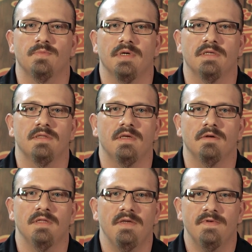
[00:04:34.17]
but the
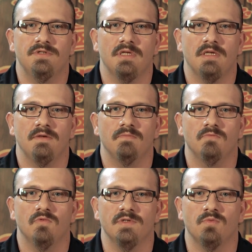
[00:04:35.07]
Oliva G
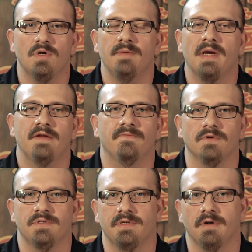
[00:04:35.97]
was one of my
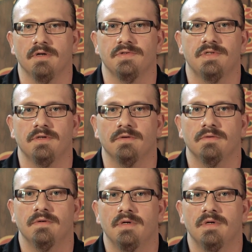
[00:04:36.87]
first cigars too.